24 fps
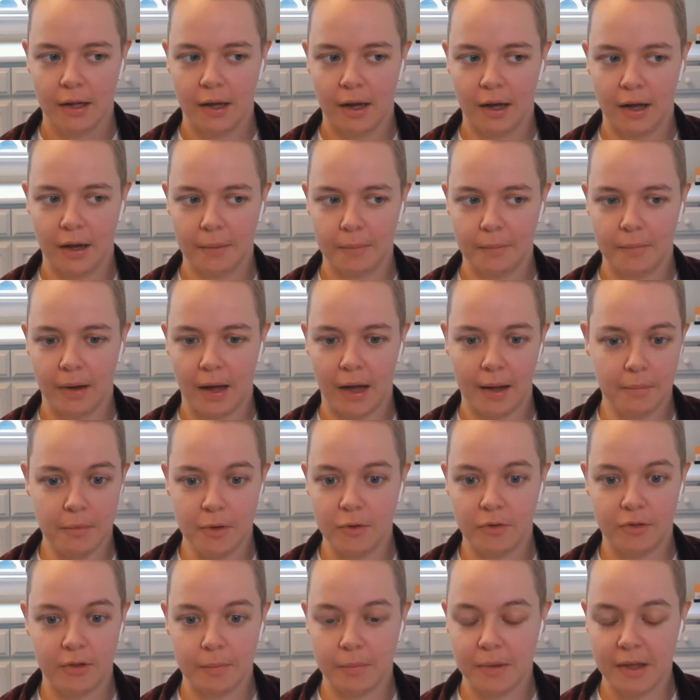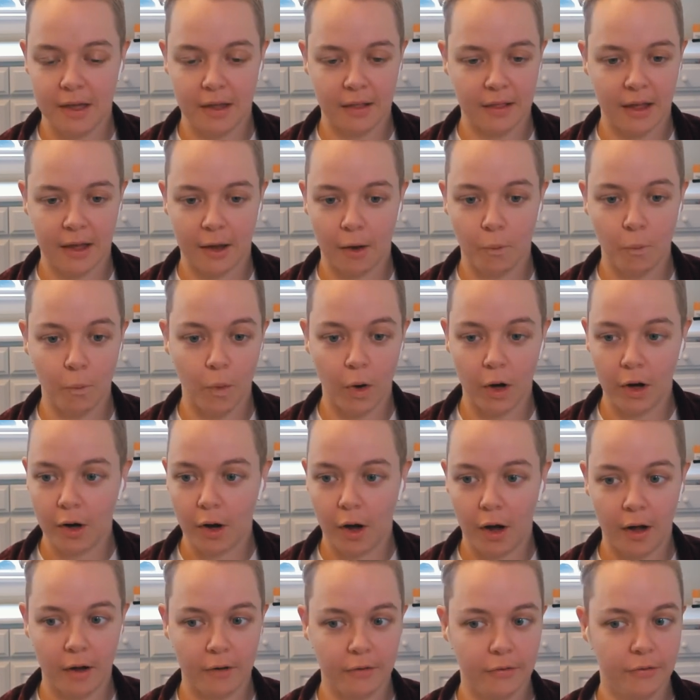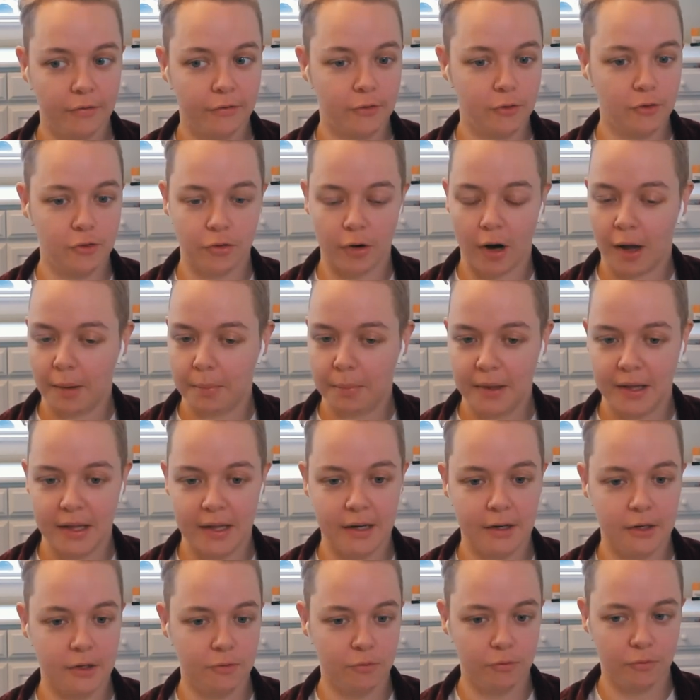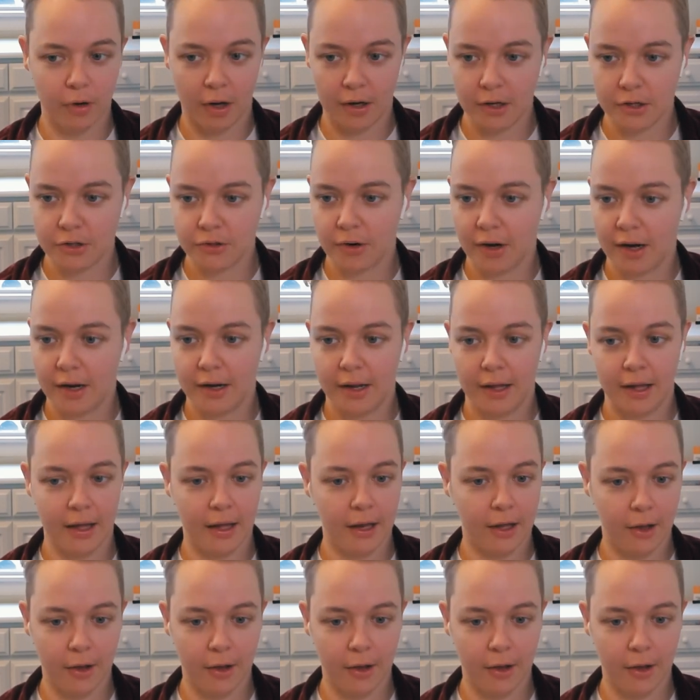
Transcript: um, I'm used to being like a one off drop in, run a training and